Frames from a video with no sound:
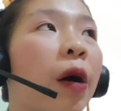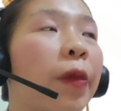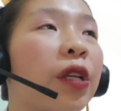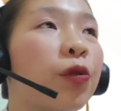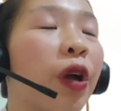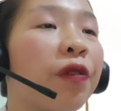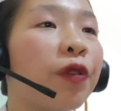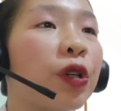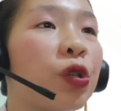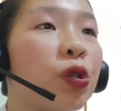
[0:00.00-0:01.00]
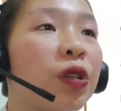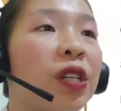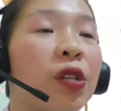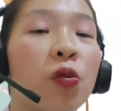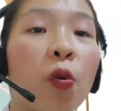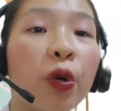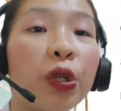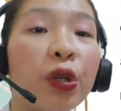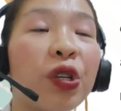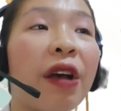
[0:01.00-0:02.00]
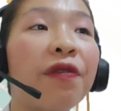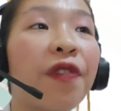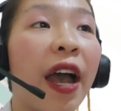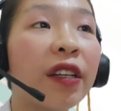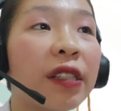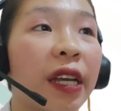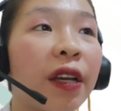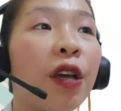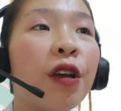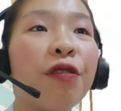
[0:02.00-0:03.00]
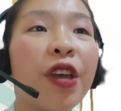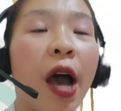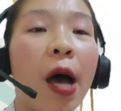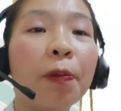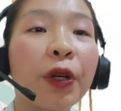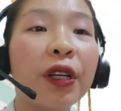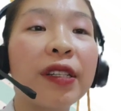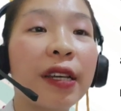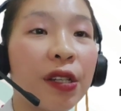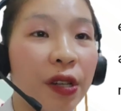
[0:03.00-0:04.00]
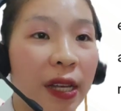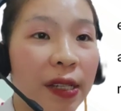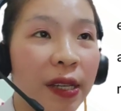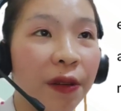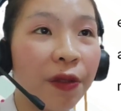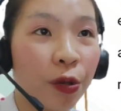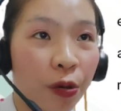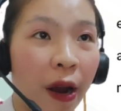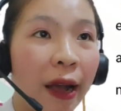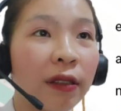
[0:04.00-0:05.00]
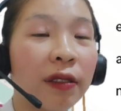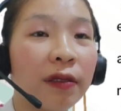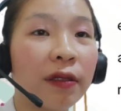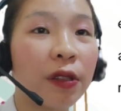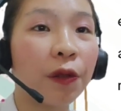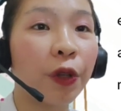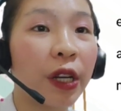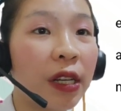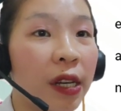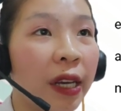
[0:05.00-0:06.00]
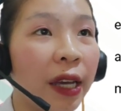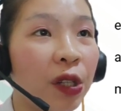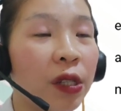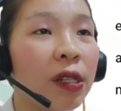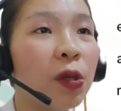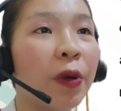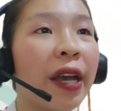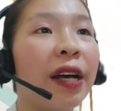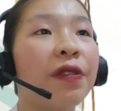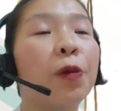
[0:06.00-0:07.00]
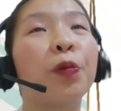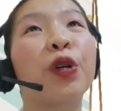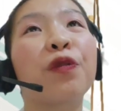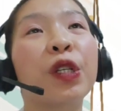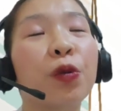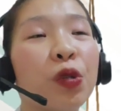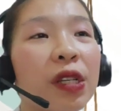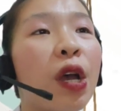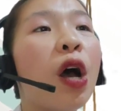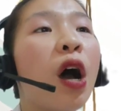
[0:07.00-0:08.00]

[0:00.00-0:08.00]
it refers to the disorders affecting the upper digestive tract. So for indications, we have approved uses